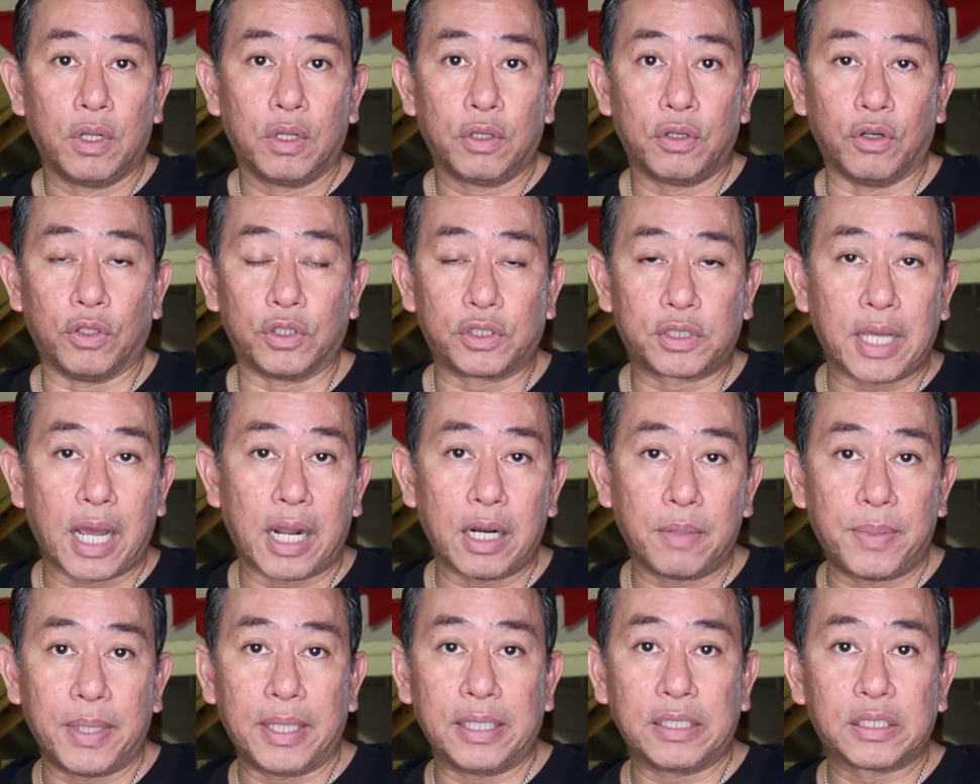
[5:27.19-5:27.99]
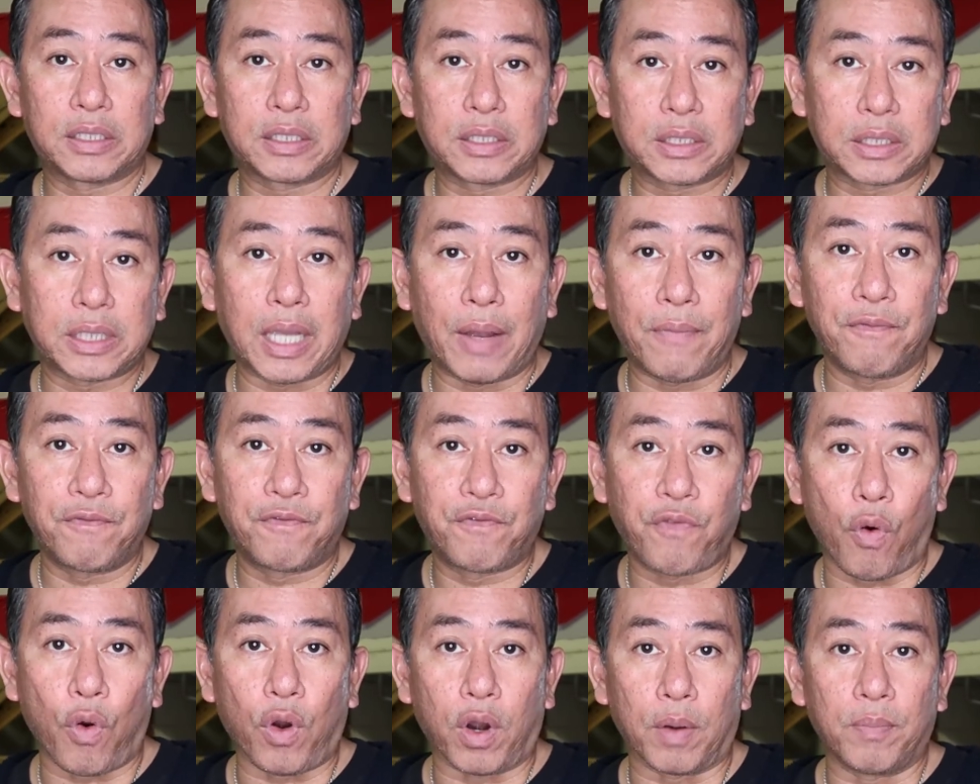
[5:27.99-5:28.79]
There's got to be some
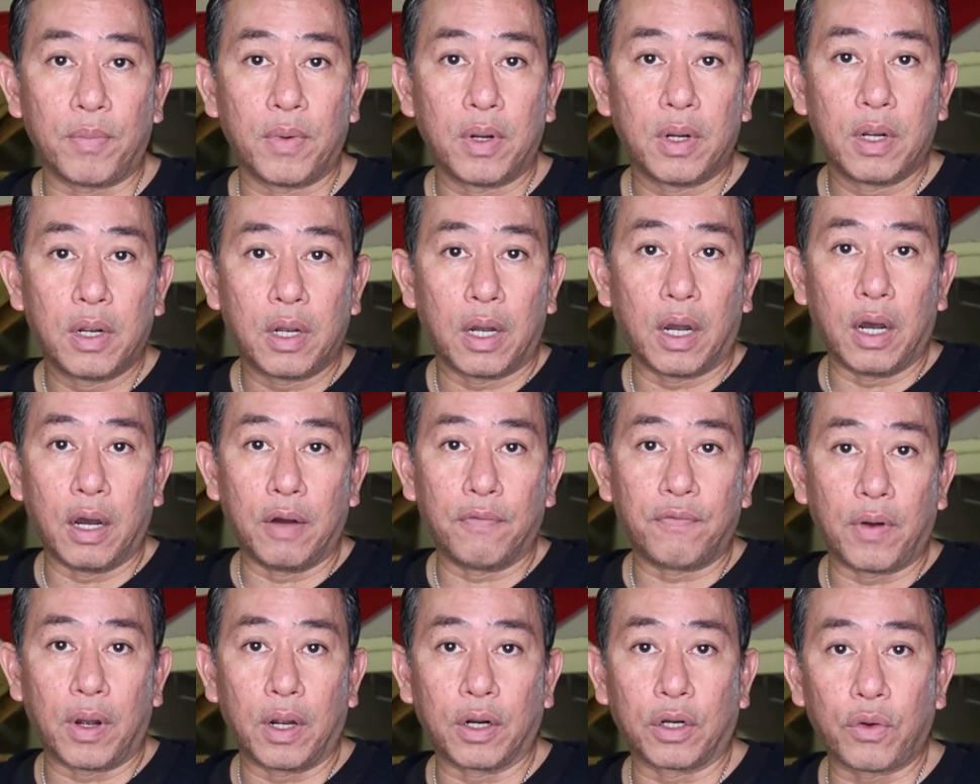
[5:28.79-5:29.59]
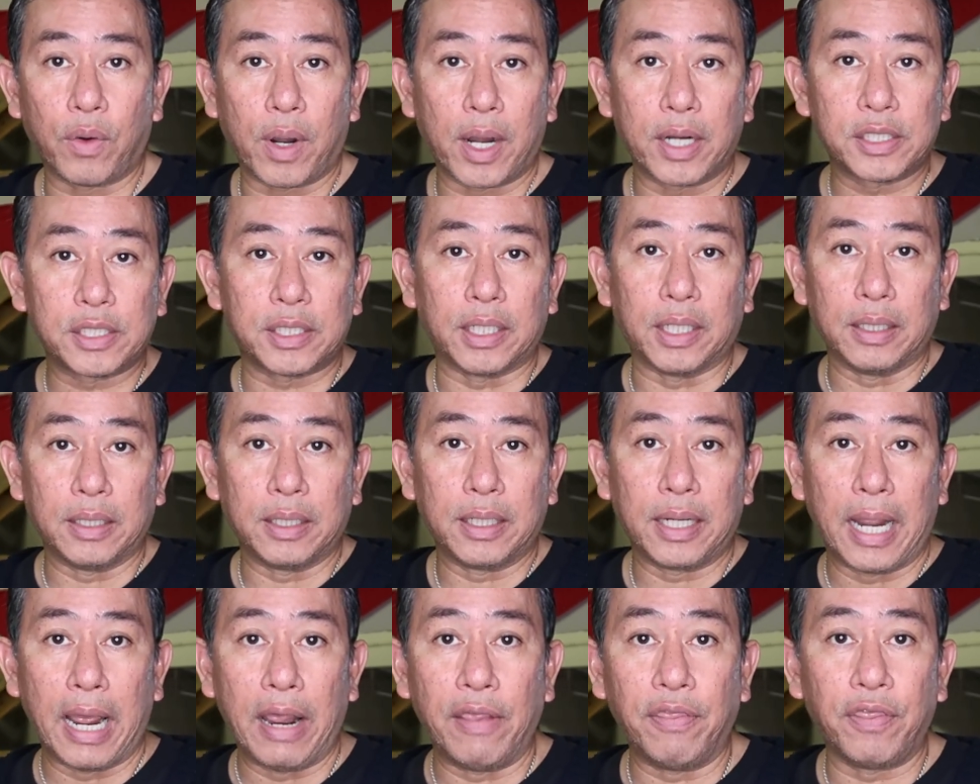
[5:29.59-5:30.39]
form of
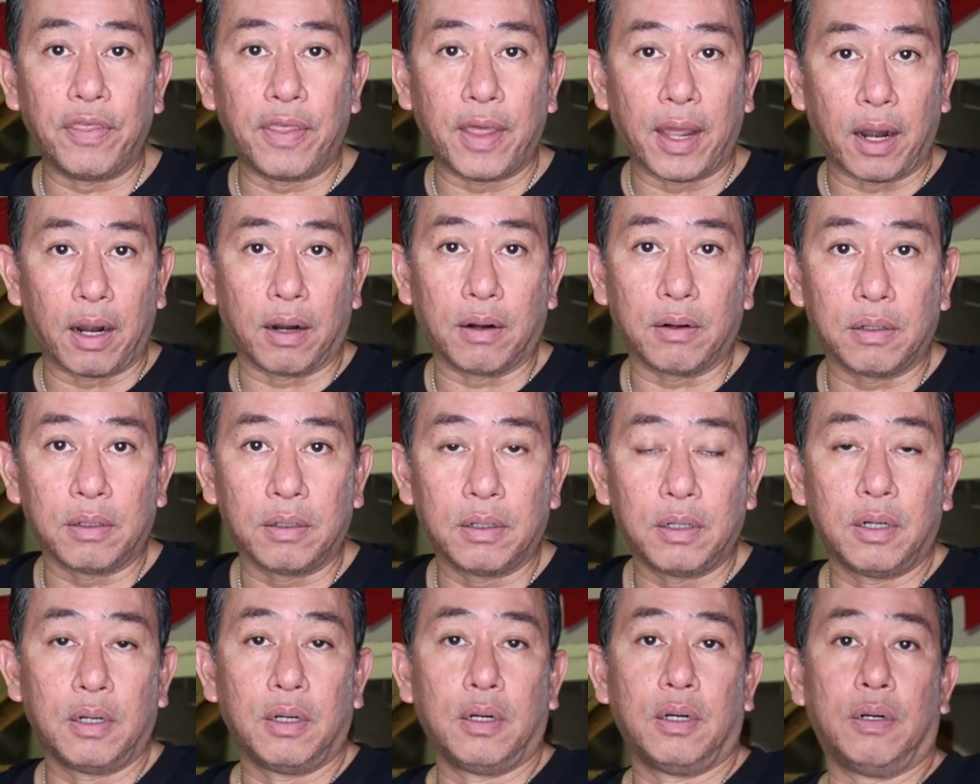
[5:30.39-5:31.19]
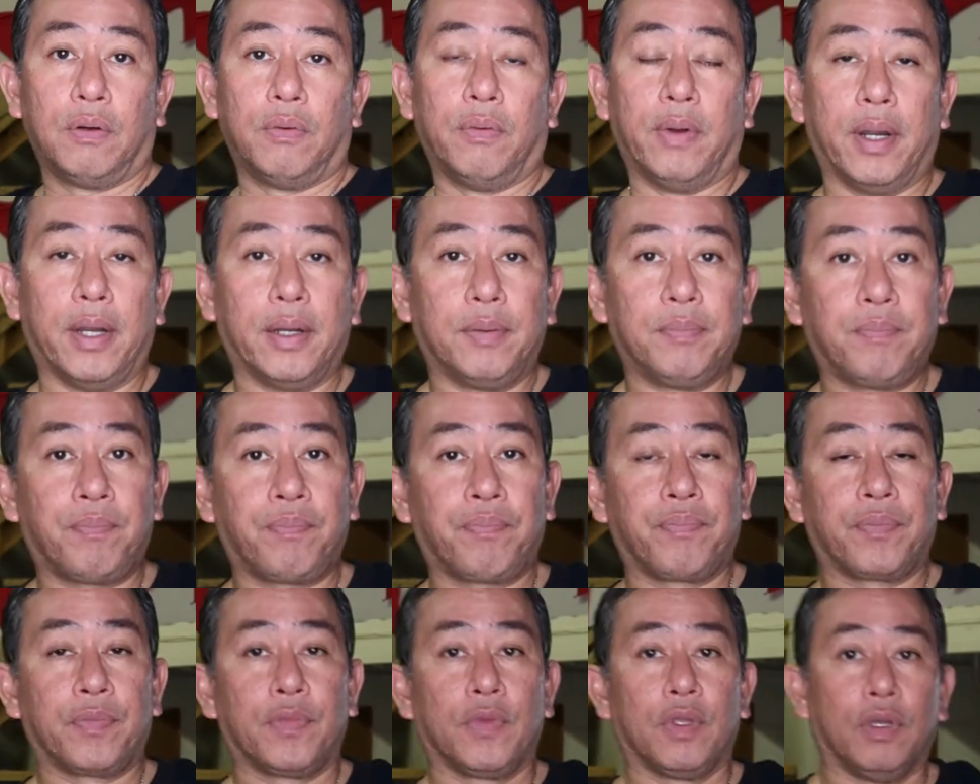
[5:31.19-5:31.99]
aggression in there, right?
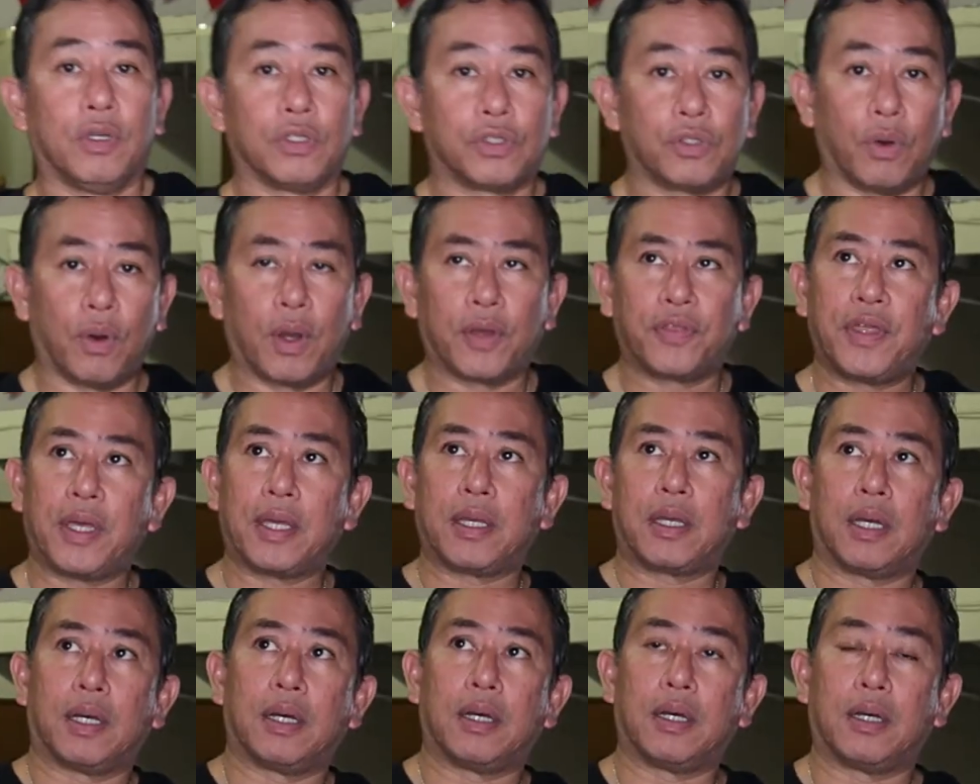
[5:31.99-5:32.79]
So I think